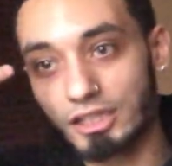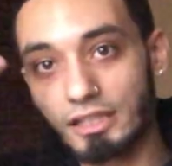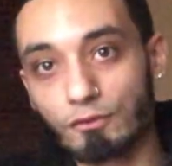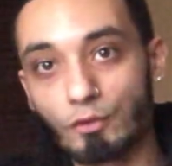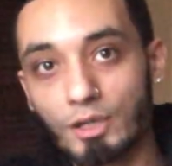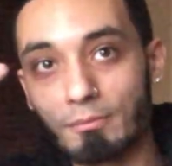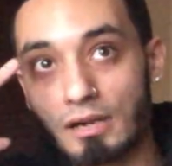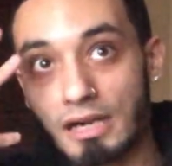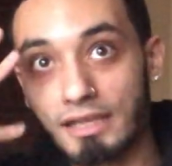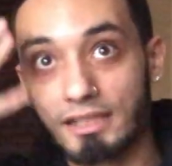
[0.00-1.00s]
clairvoyant
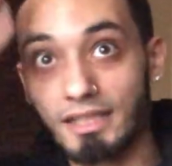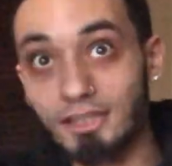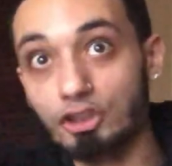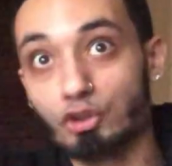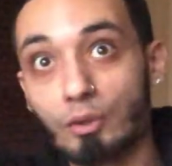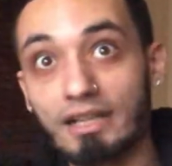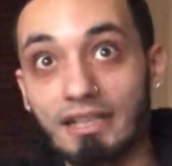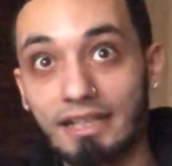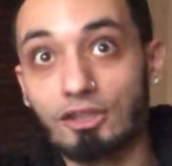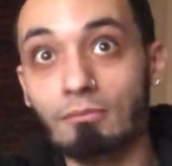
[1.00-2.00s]
mind can enjoy
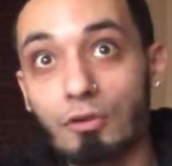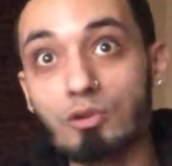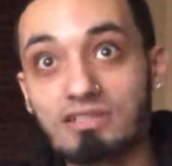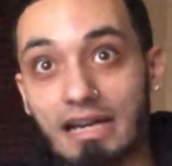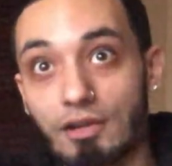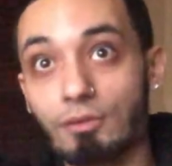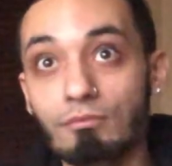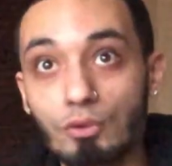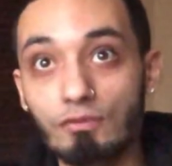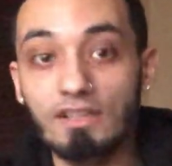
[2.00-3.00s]
and get the most out of the
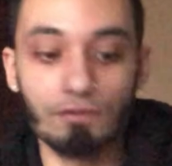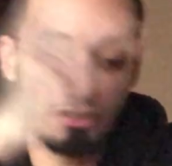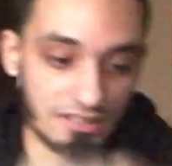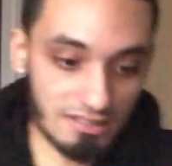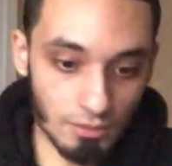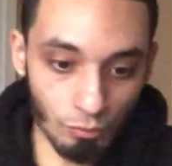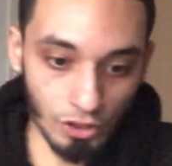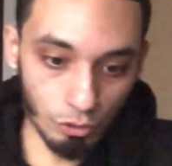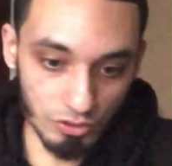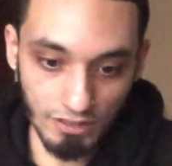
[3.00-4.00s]
movie versus
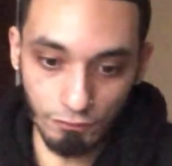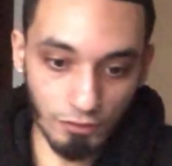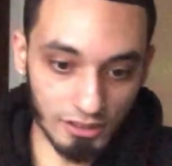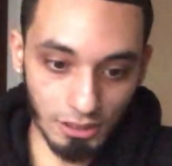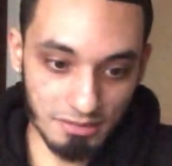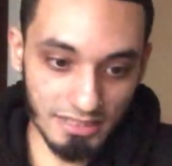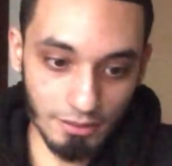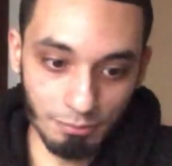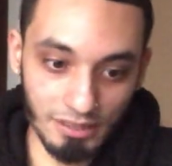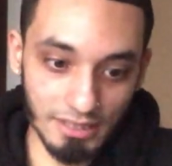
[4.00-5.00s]
someone who's in fucked up state
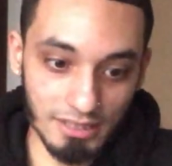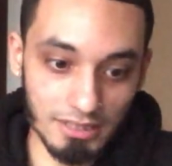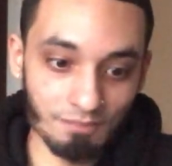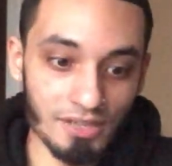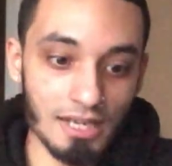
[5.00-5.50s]
of beings